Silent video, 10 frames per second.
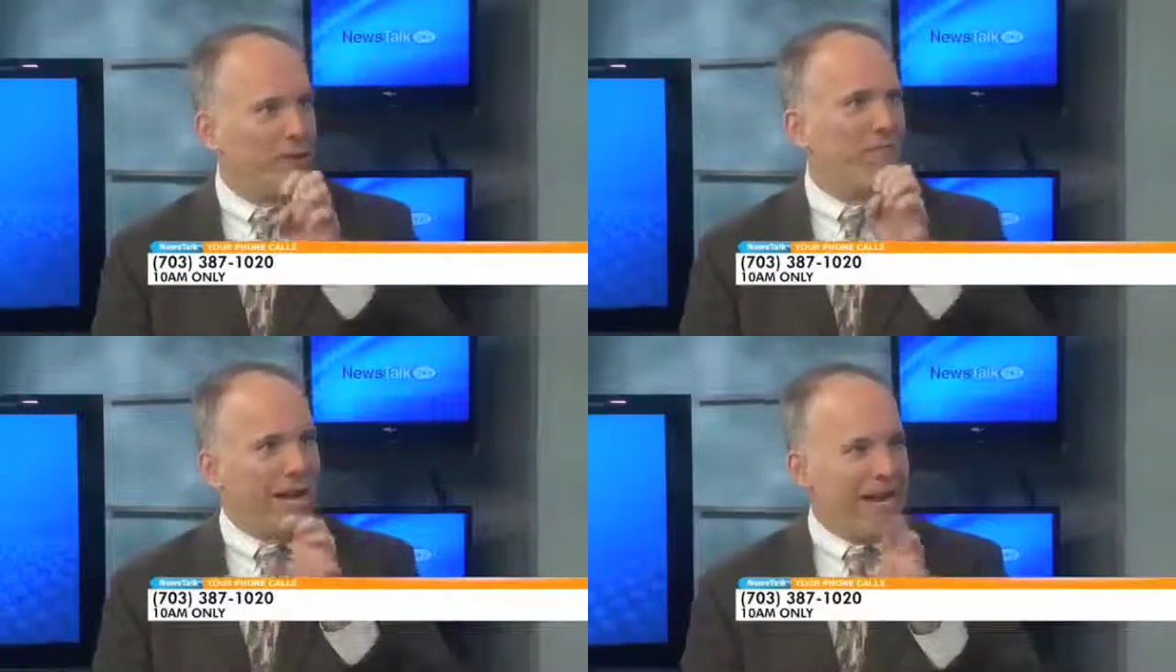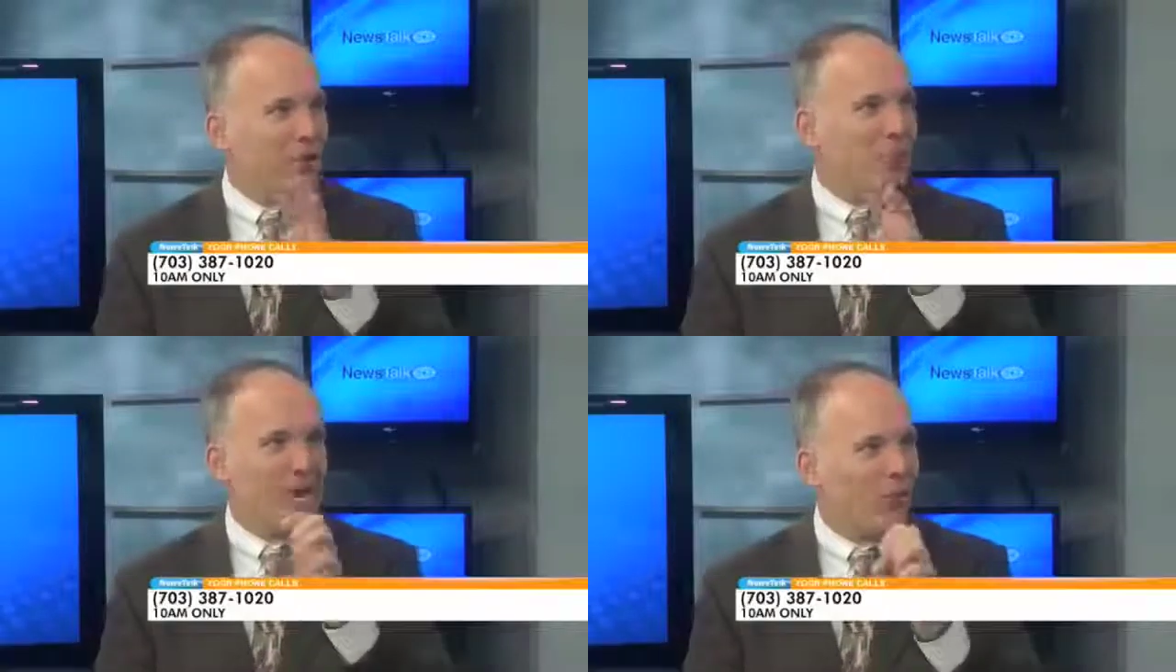
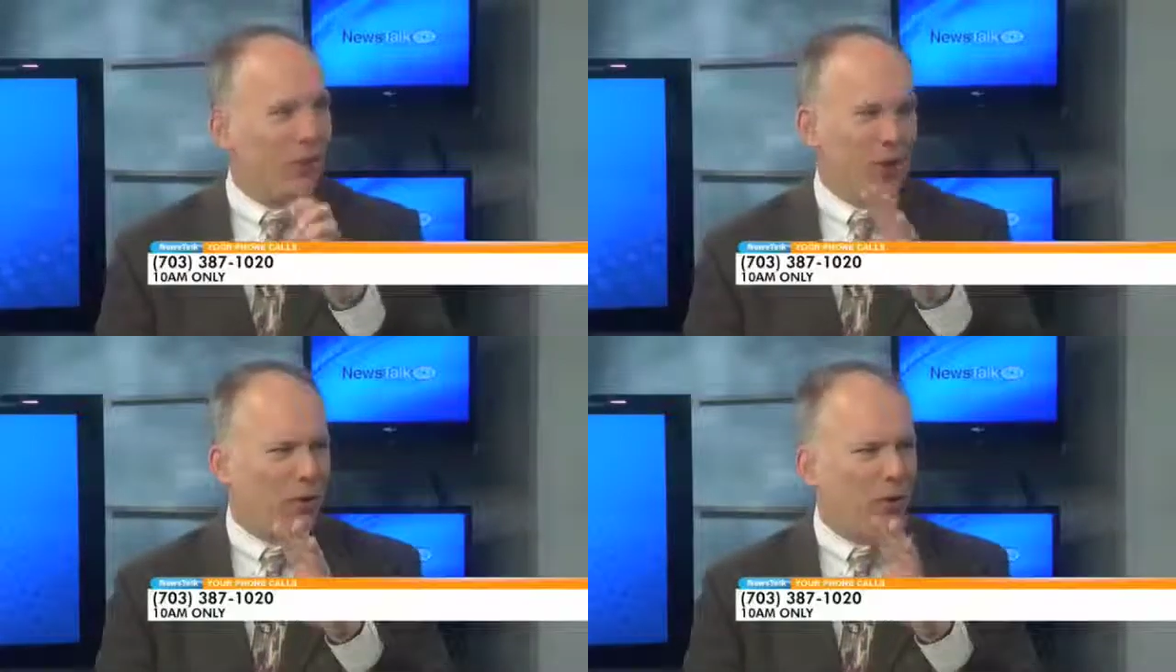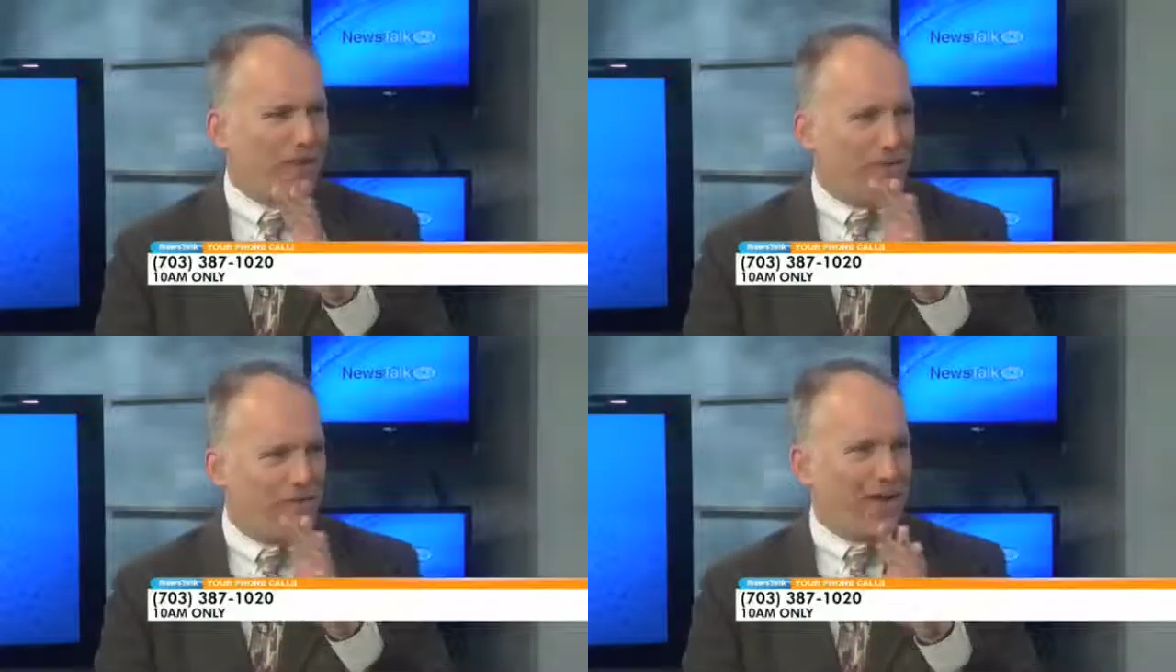management
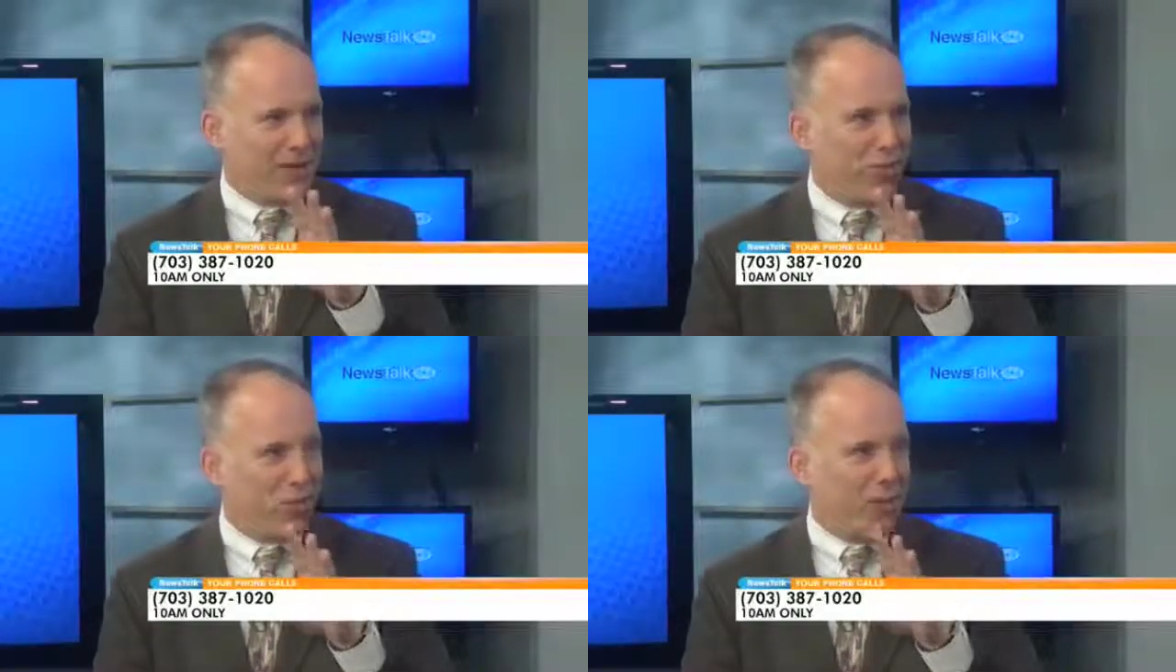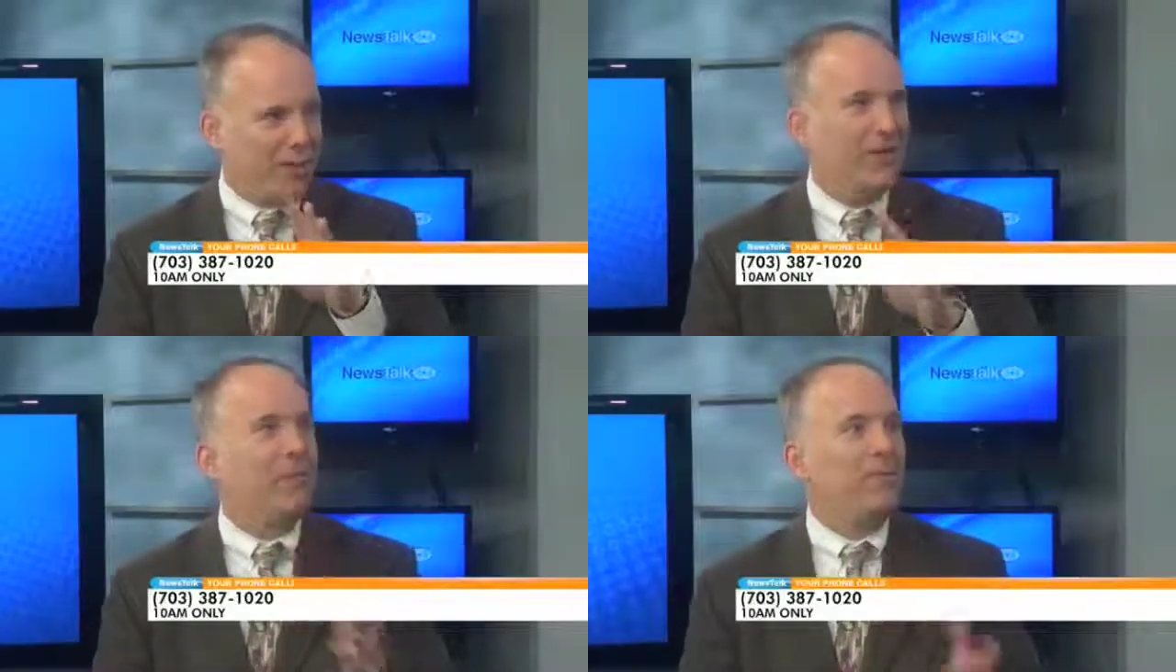101
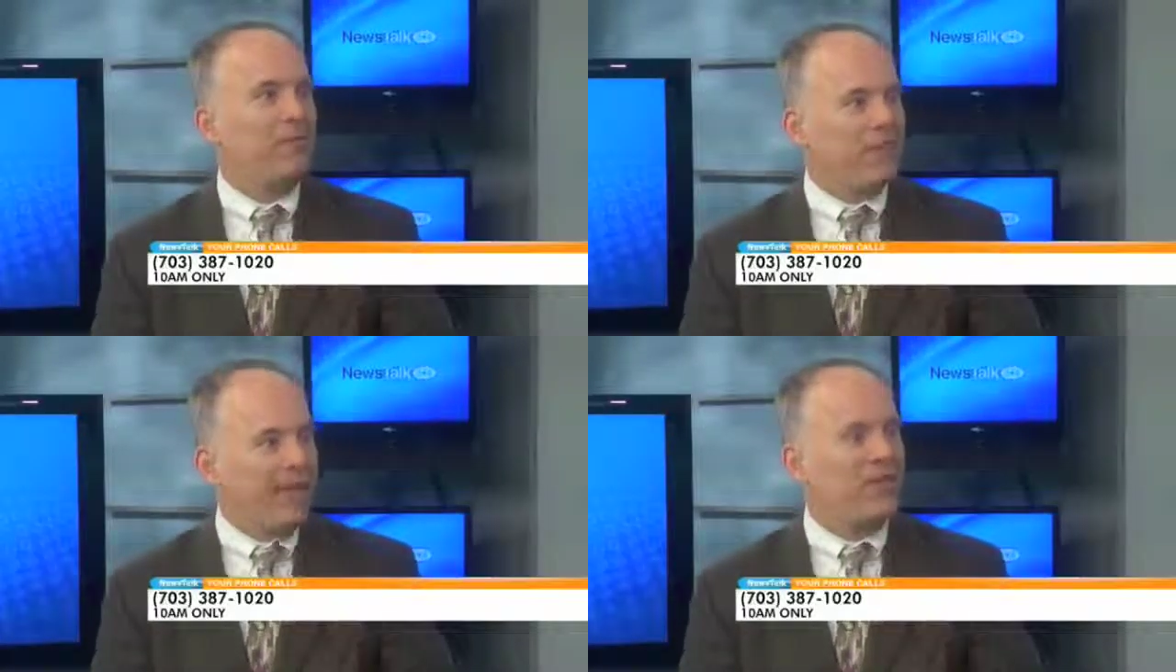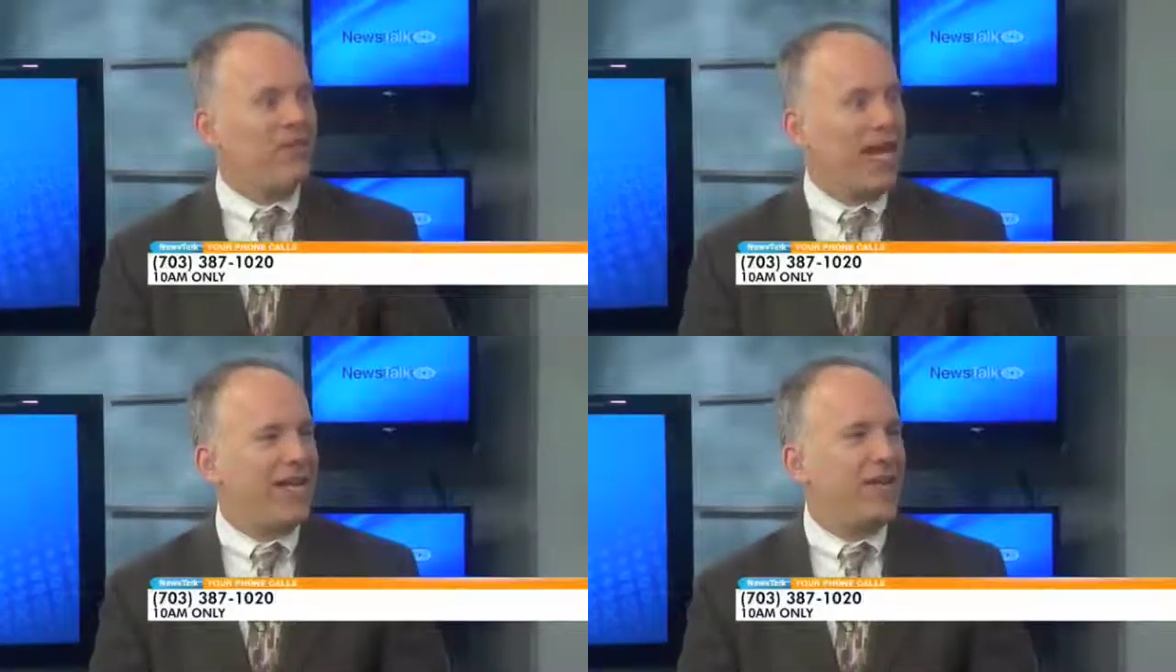factoid, it
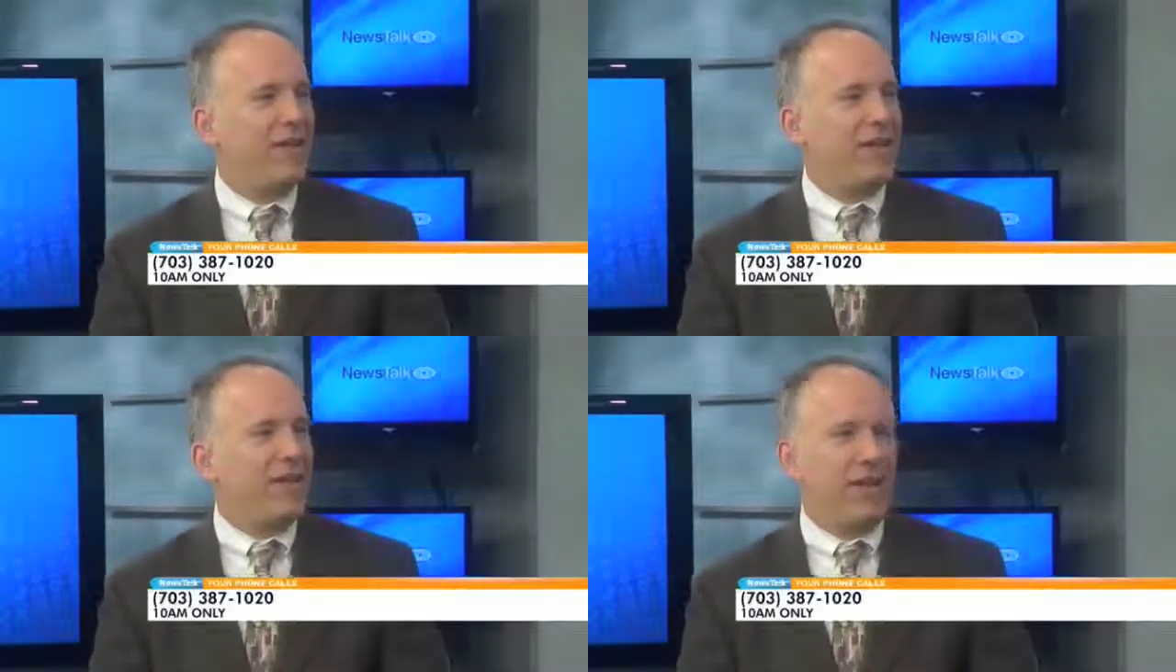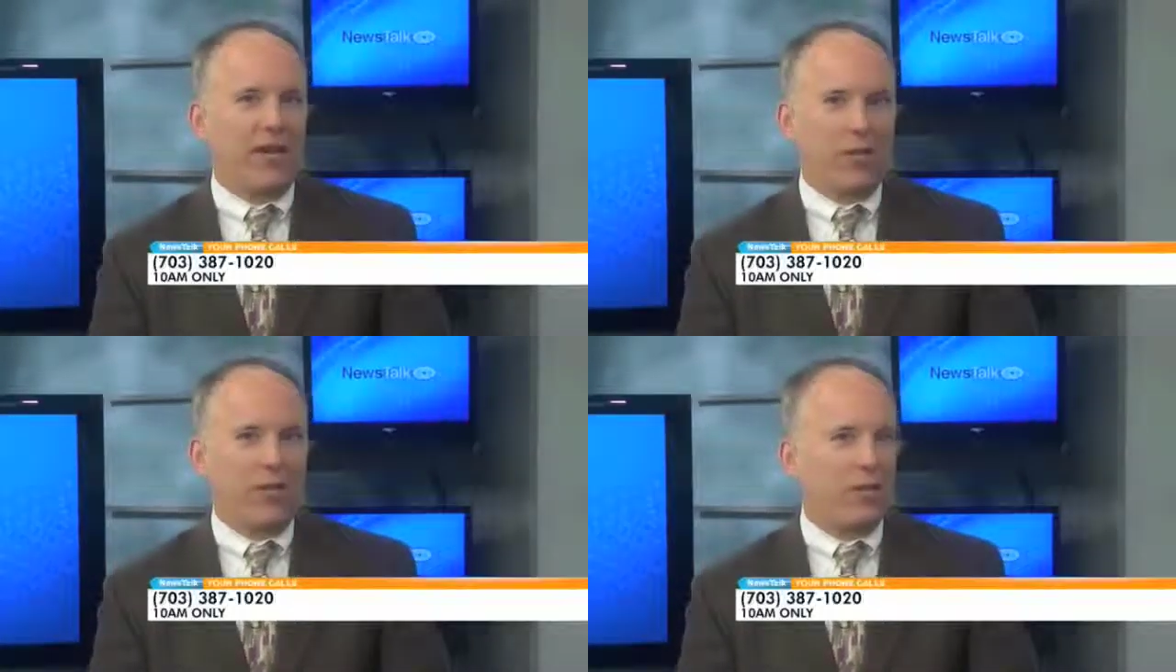said that when